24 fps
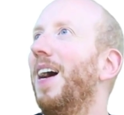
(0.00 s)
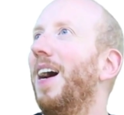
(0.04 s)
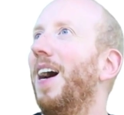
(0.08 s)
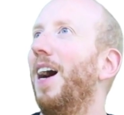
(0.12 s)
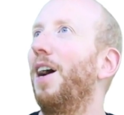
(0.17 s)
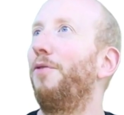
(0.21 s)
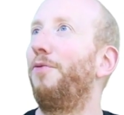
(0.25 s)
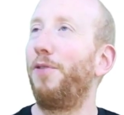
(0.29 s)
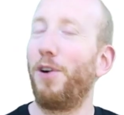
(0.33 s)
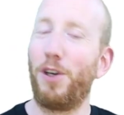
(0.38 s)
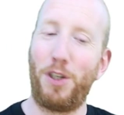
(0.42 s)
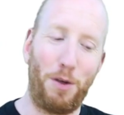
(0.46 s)

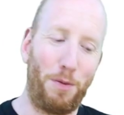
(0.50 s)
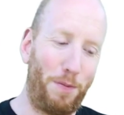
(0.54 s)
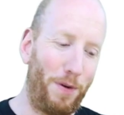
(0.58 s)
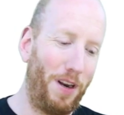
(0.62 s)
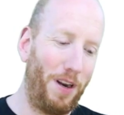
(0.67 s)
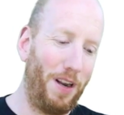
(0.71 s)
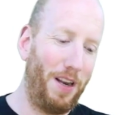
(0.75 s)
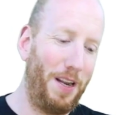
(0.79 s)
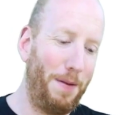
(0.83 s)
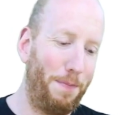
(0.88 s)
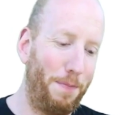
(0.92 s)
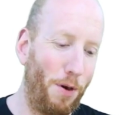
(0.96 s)
First up
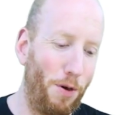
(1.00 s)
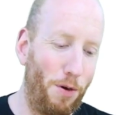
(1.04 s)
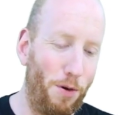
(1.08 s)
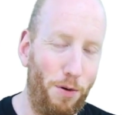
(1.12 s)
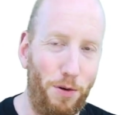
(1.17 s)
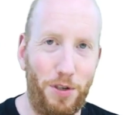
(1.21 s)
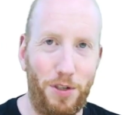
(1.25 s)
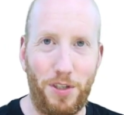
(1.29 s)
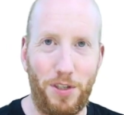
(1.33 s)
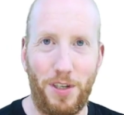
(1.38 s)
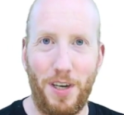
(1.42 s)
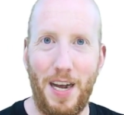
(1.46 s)
are the LiPo
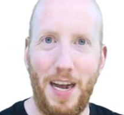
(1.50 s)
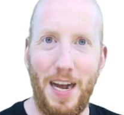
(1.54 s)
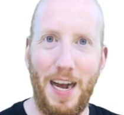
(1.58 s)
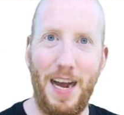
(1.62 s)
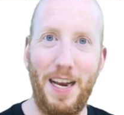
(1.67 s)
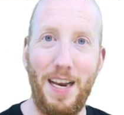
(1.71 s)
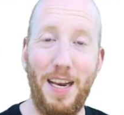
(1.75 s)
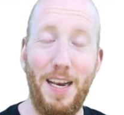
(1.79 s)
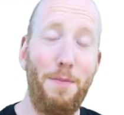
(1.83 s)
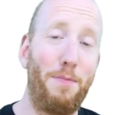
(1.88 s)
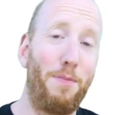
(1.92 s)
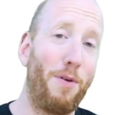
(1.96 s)
hooks,
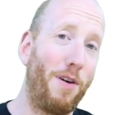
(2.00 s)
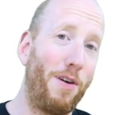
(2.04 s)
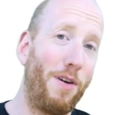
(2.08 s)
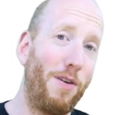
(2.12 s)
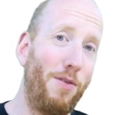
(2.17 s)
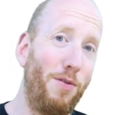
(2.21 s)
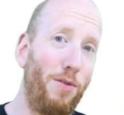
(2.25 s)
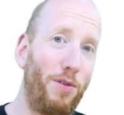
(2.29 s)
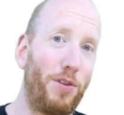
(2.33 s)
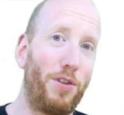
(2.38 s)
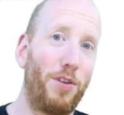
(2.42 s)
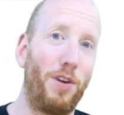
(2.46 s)
and the LiPo
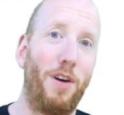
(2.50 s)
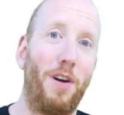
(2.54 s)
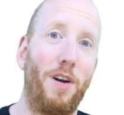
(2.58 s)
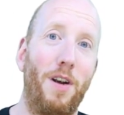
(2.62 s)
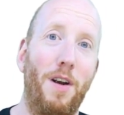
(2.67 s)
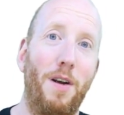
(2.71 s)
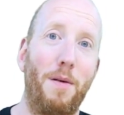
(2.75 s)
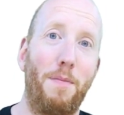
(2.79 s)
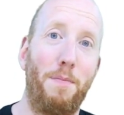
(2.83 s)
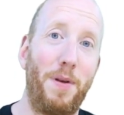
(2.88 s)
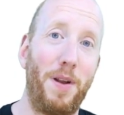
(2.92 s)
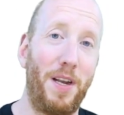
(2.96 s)
hooks
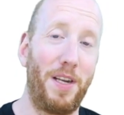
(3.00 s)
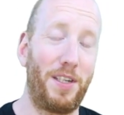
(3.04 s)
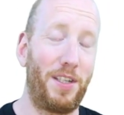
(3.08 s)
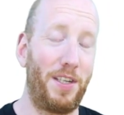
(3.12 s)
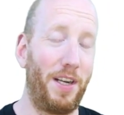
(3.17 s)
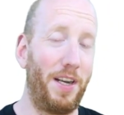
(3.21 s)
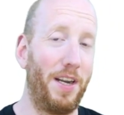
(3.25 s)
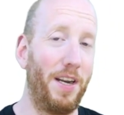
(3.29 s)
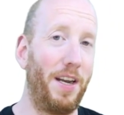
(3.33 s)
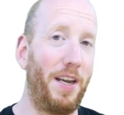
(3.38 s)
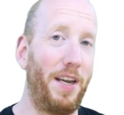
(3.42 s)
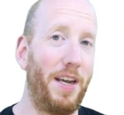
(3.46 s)
are
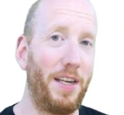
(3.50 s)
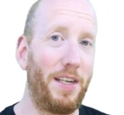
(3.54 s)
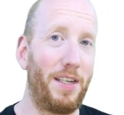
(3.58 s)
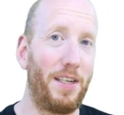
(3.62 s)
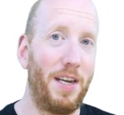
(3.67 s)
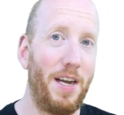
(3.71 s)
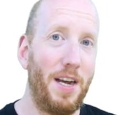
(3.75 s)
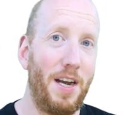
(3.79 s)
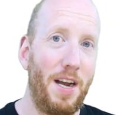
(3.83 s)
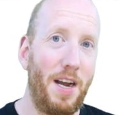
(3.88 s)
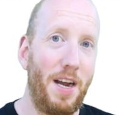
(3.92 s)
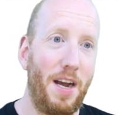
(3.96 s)
plastic in the kit,
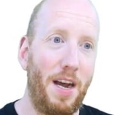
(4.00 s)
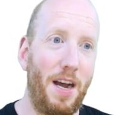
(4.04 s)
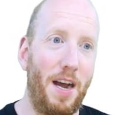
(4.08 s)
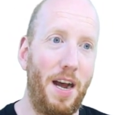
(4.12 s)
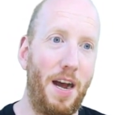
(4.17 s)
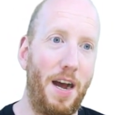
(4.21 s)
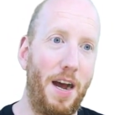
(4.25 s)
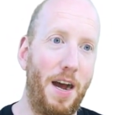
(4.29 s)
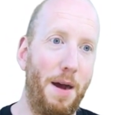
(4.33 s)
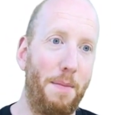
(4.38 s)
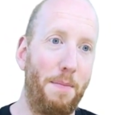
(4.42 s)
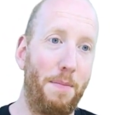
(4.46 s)

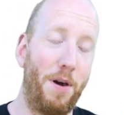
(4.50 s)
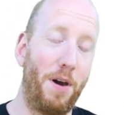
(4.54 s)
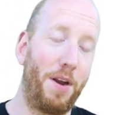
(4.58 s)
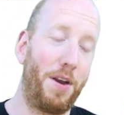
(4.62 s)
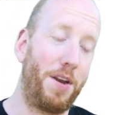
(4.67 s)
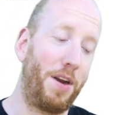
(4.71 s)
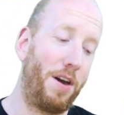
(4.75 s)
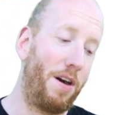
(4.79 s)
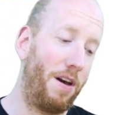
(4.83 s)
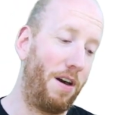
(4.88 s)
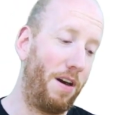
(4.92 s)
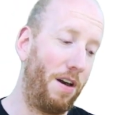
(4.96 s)

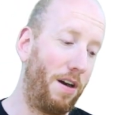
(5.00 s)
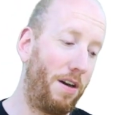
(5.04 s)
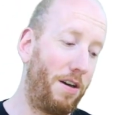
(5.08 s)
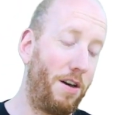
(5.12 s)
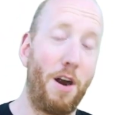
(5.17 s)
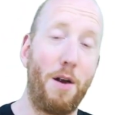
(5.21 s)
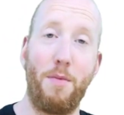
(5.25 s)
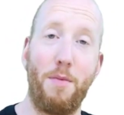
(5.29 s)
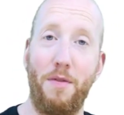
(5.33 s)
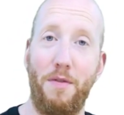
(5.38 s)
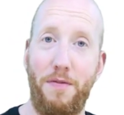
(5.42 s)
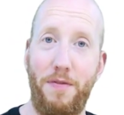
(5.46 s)
but are
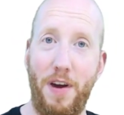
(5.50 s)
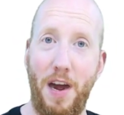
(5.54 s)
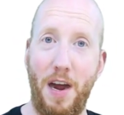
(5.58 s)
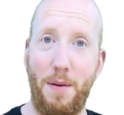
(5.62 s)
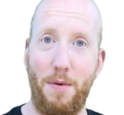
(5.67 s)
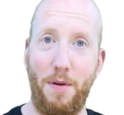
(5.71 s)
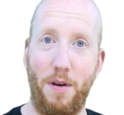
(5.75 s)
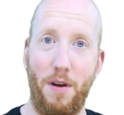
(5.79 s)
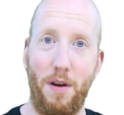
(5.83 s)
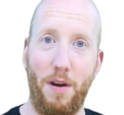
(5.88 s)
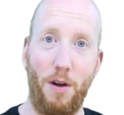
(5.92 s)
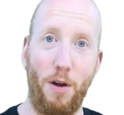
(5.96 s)
carbon
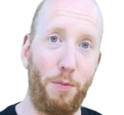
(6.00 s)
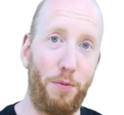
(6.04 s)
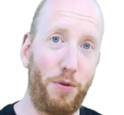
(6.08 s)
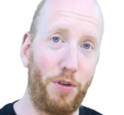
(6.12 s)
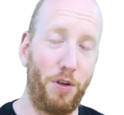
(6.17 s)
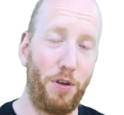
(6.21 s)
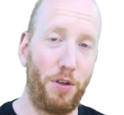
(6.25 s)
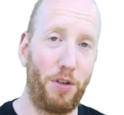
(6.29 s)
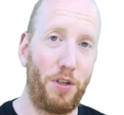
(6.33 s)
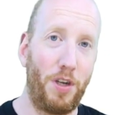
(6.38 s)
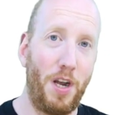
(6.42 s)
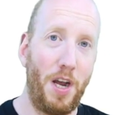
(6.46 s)
fiber
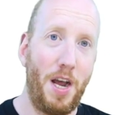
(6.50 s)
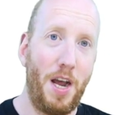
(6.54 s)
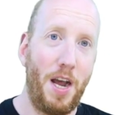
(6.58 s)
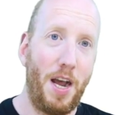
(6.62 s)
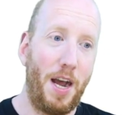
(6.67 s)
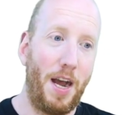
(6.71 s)
options.